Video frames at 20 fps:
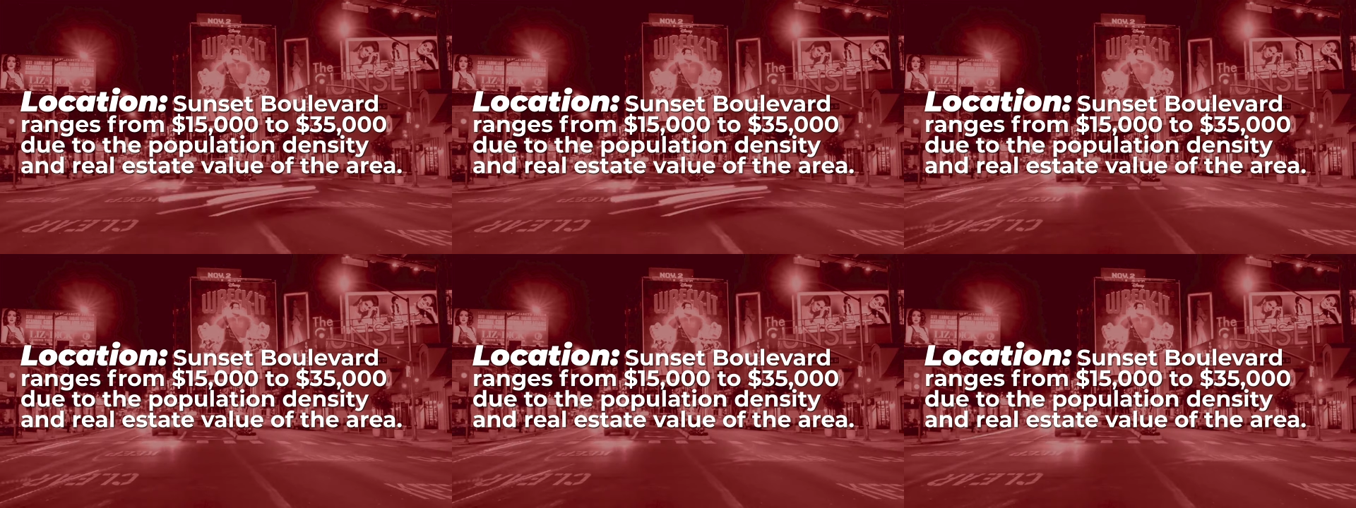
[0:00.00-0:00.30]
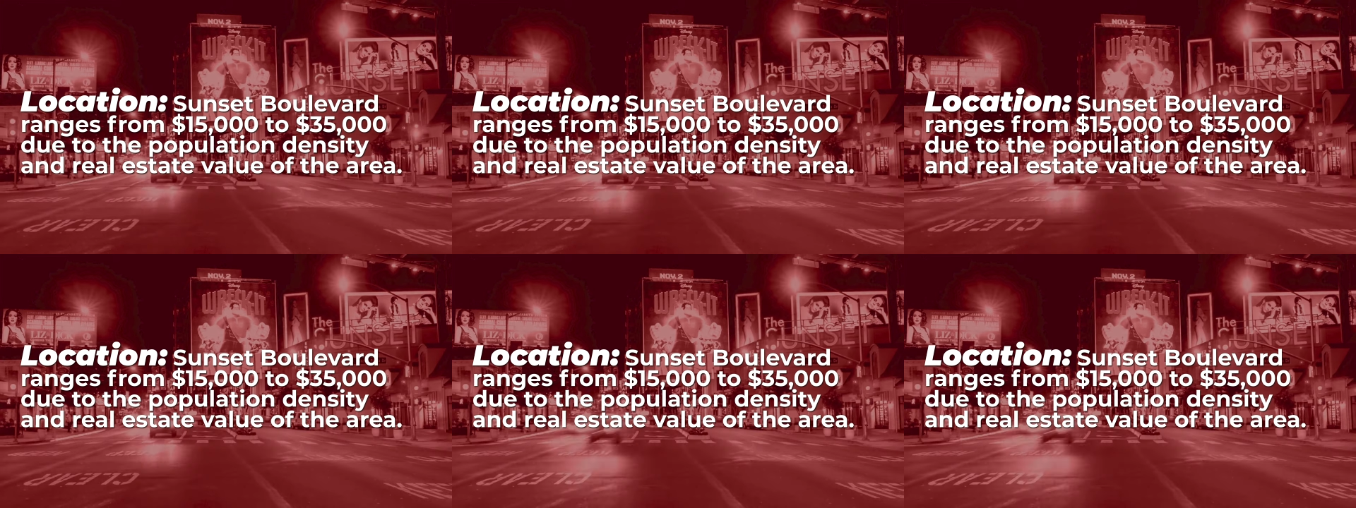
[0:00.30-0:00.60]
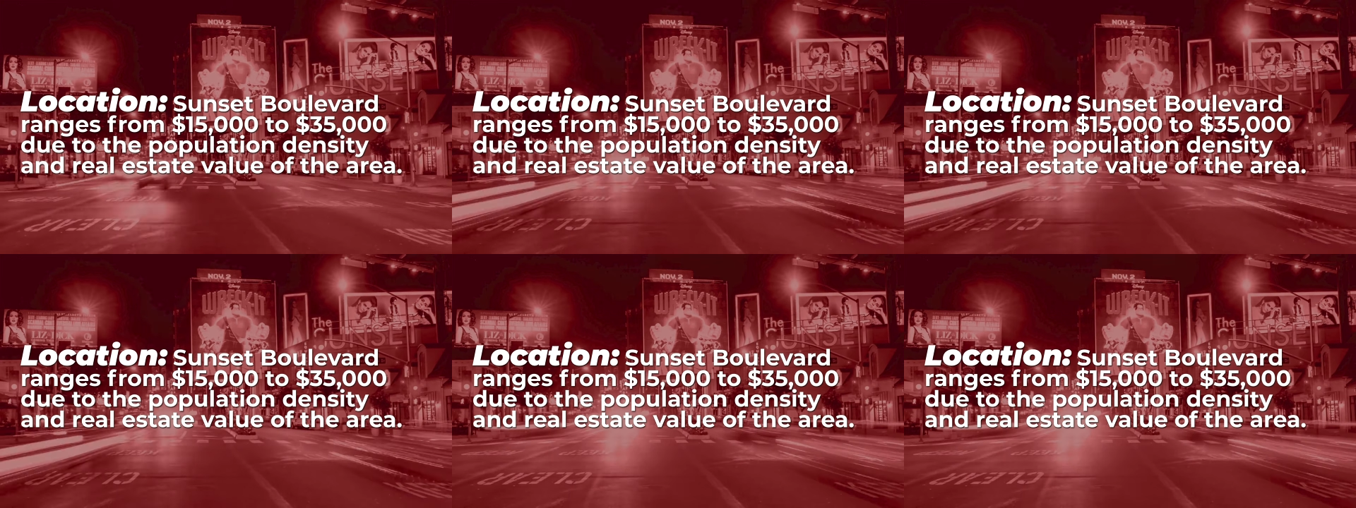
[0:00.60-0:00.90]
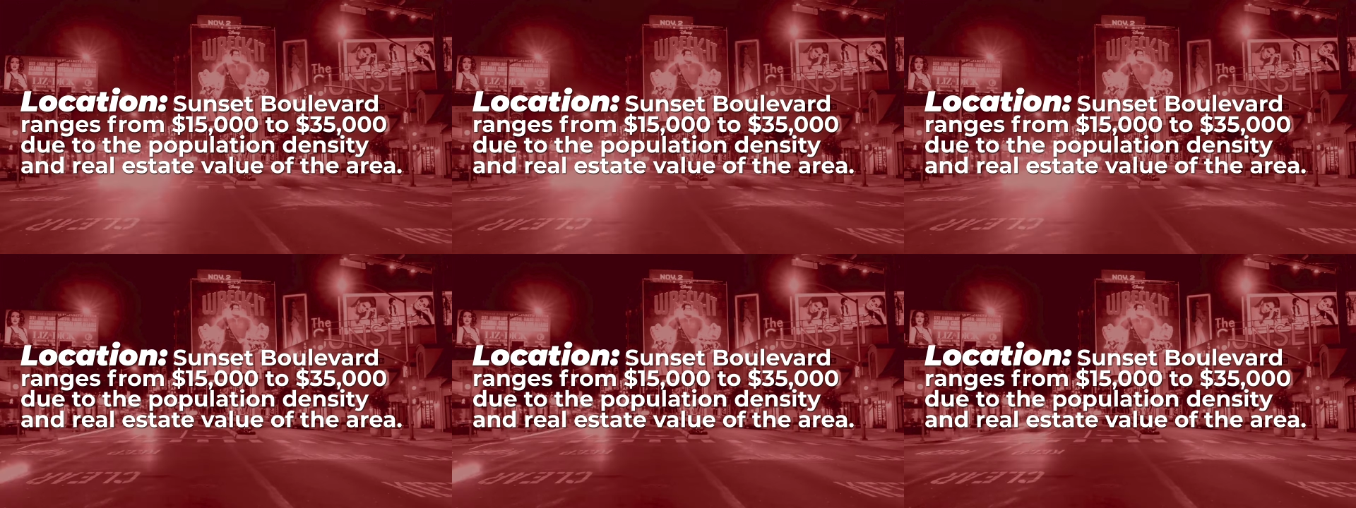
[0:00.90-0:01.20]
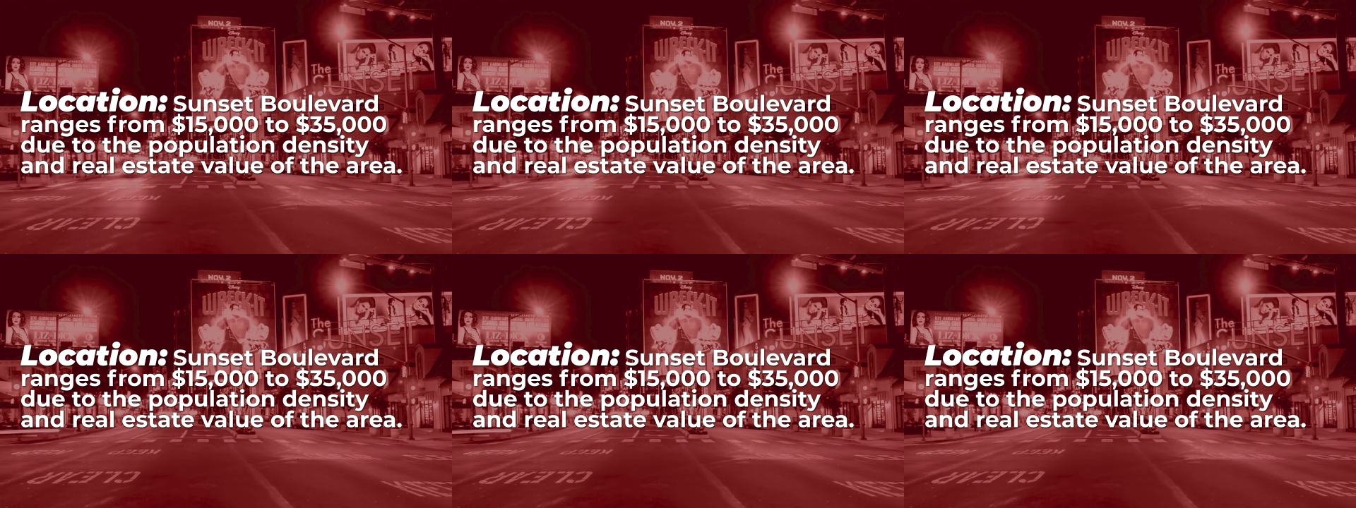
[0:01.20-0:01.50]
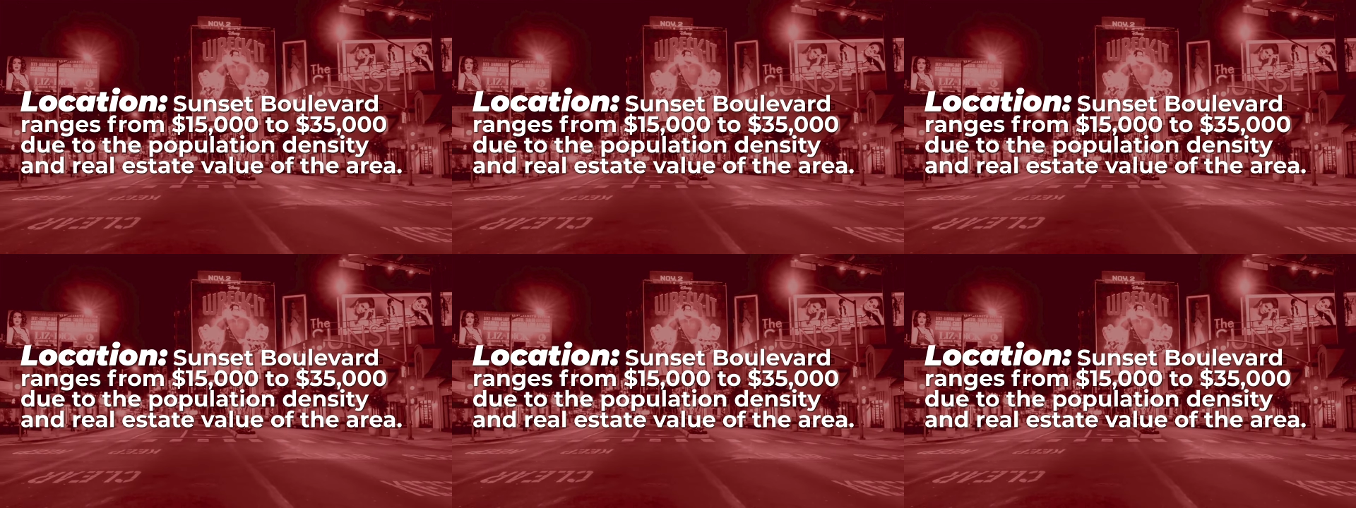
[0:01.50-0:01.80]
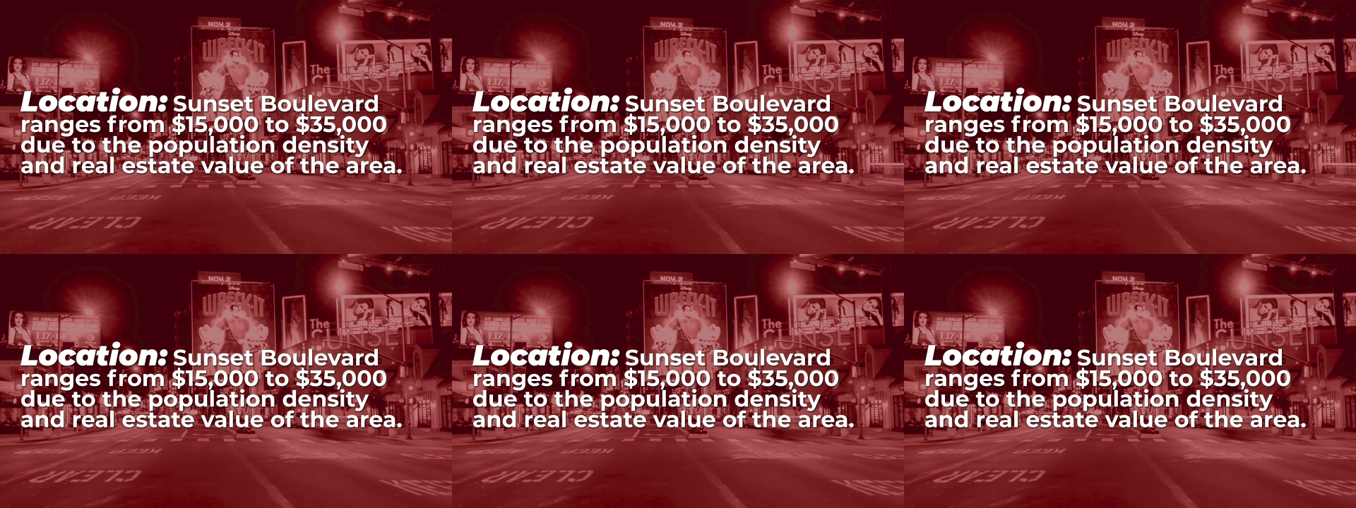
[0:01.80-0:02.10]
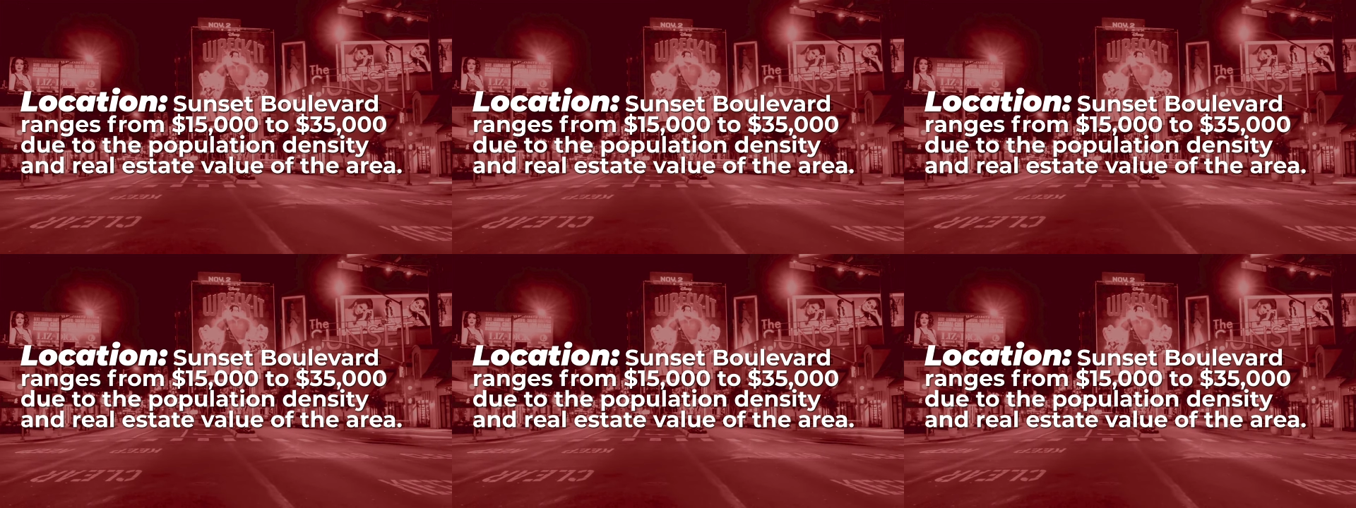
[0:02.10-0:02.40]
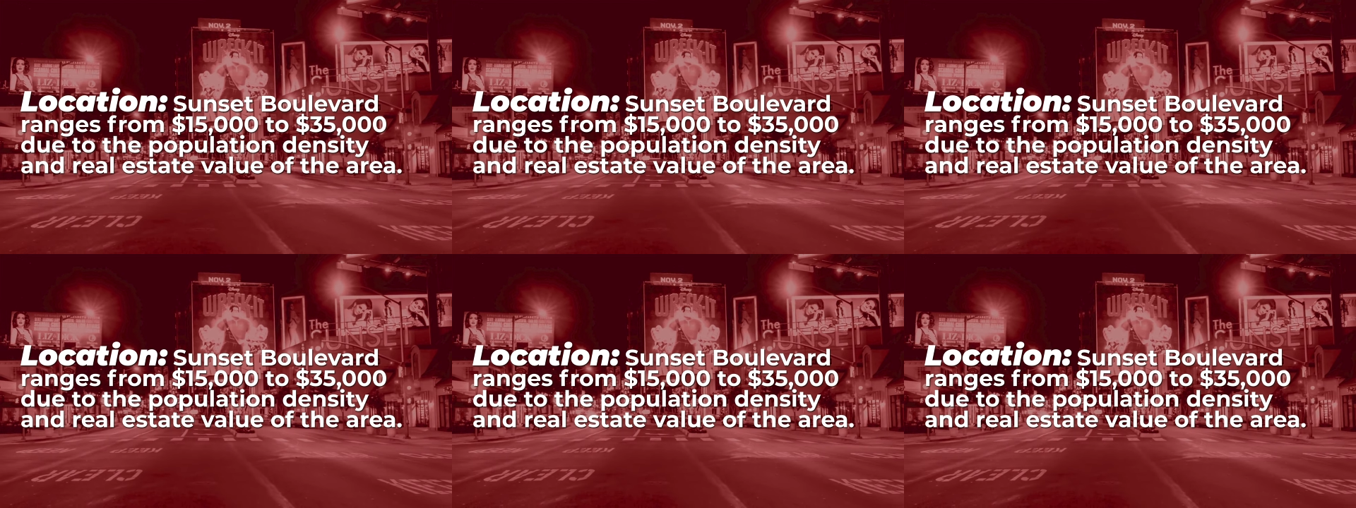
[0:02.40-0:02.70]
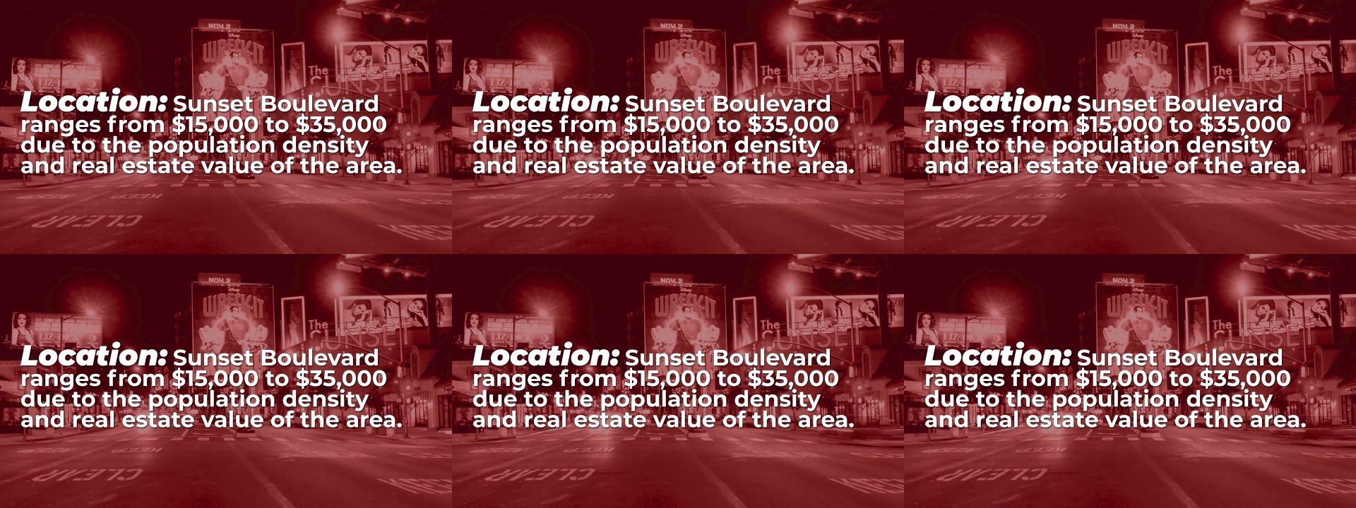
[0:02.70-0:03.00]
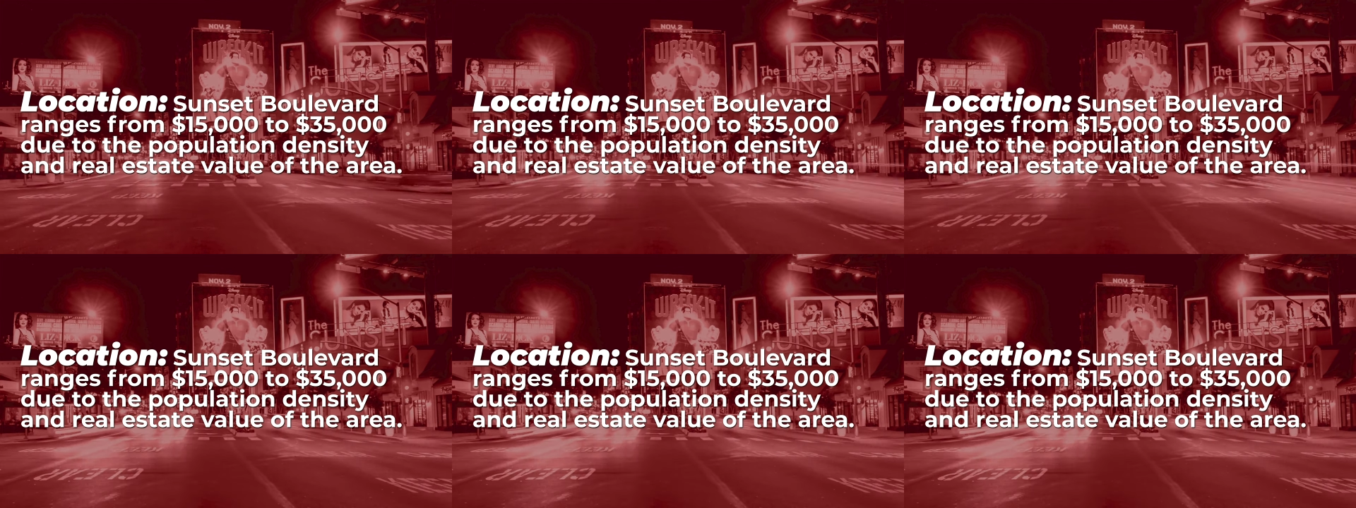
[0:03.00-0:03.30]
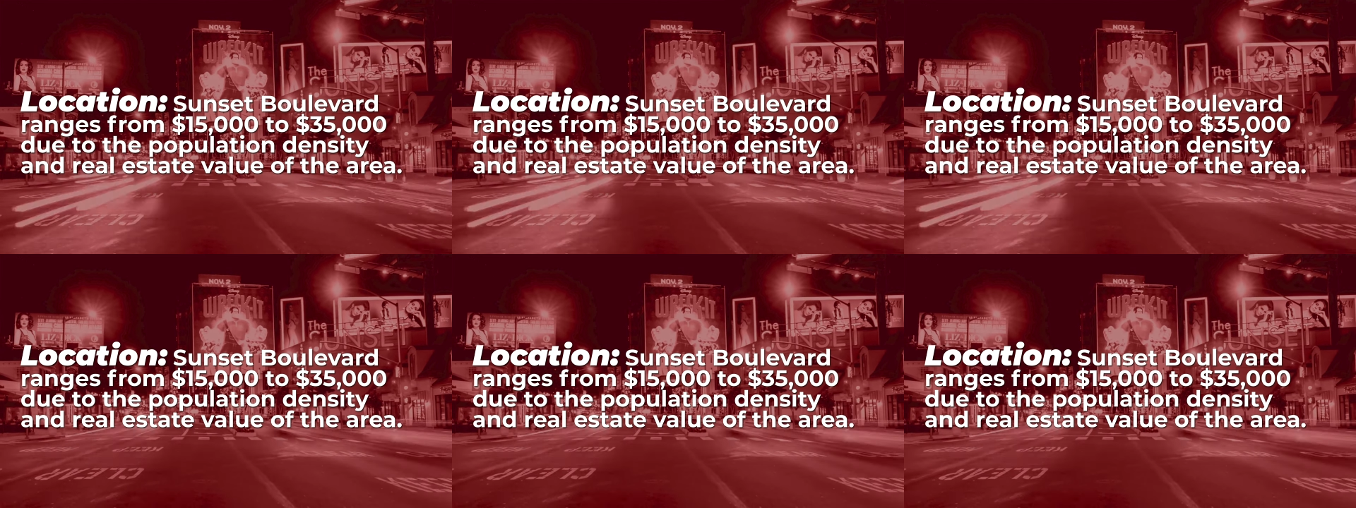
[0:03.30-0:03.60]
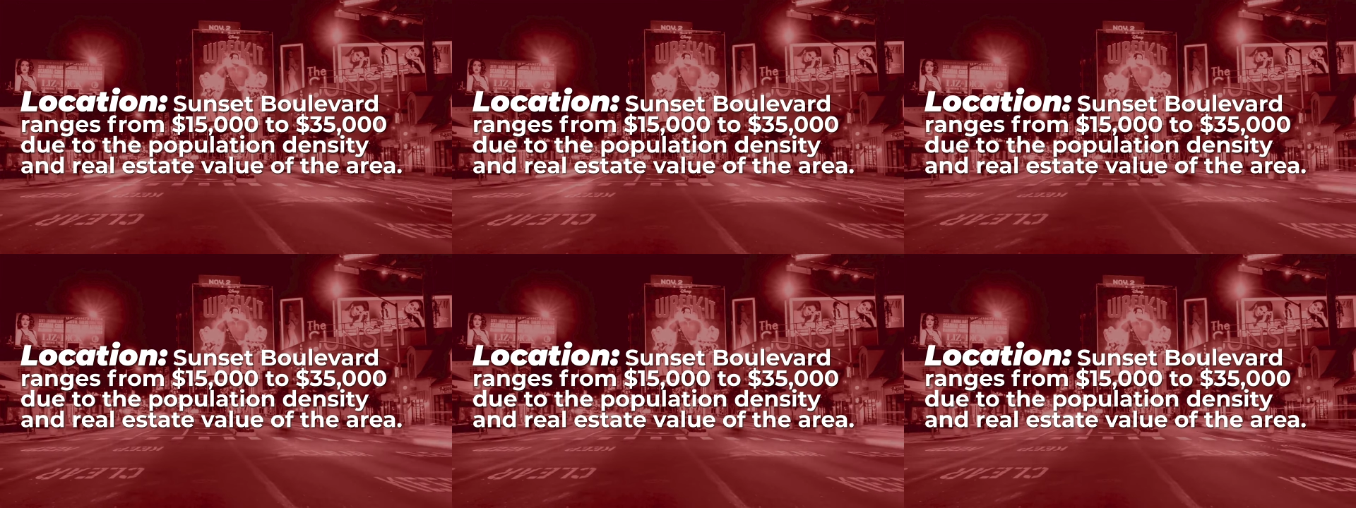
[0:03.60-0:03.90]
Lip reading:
[unreadable: no face in view]